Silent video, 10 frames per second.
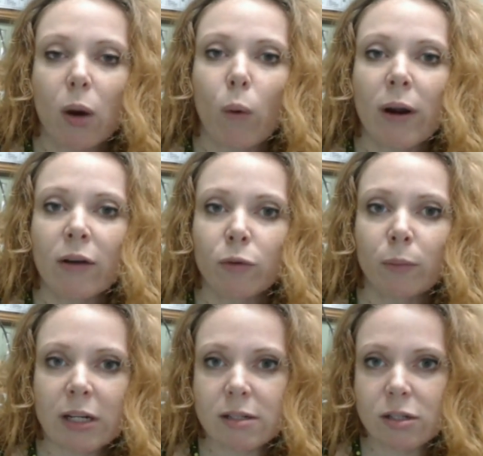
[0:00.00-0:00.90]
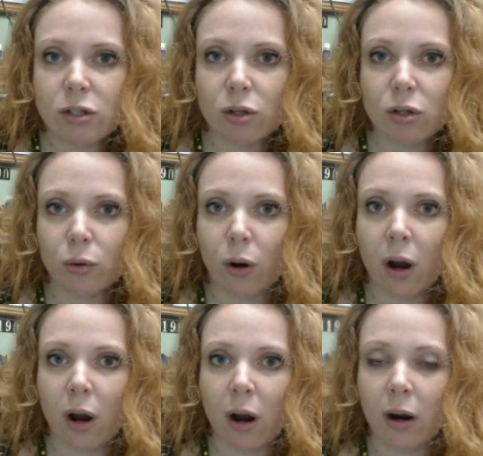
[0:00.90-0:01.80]
One of them leads to
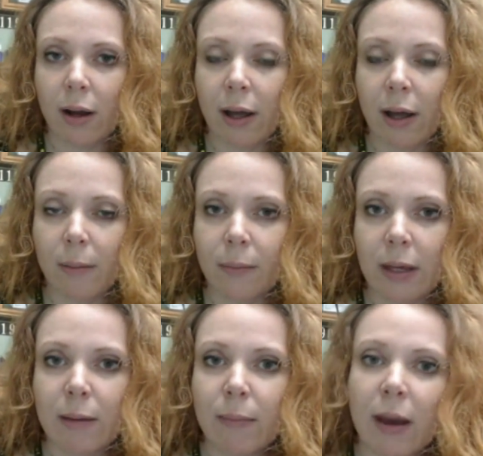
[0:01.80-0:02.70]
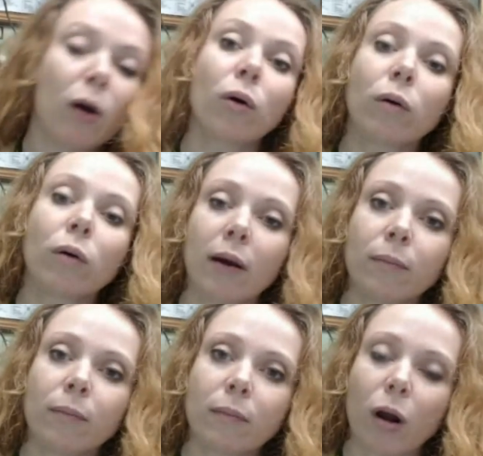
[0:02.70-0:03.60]
our email.
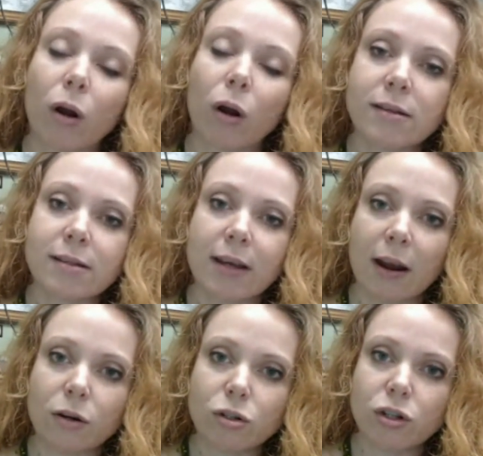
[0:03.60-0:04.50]
Our concierge